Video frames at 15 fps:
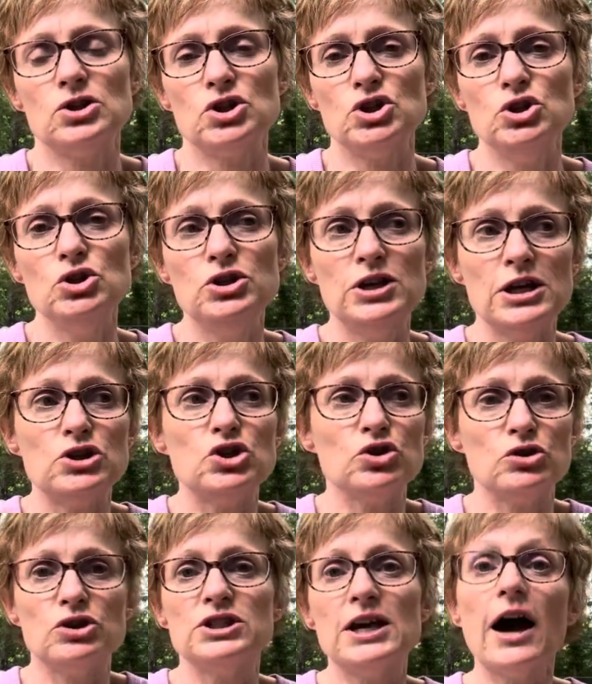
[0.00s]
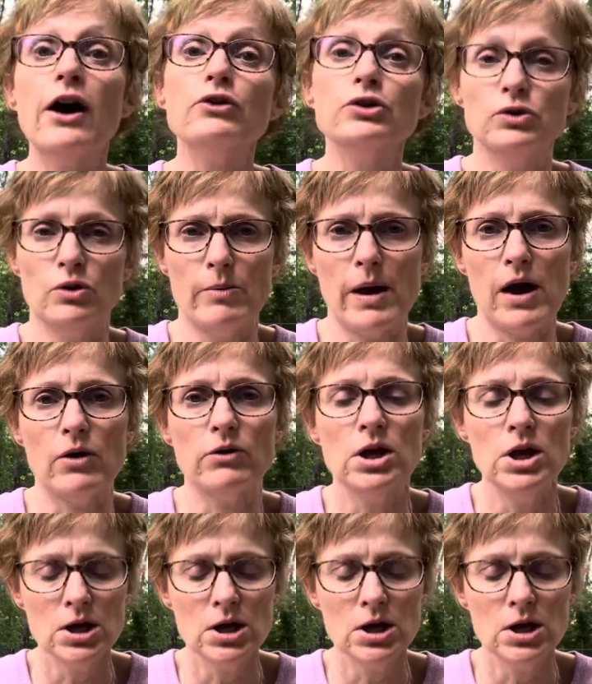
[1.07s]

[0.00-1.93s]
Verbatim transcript: sh they should tell you about.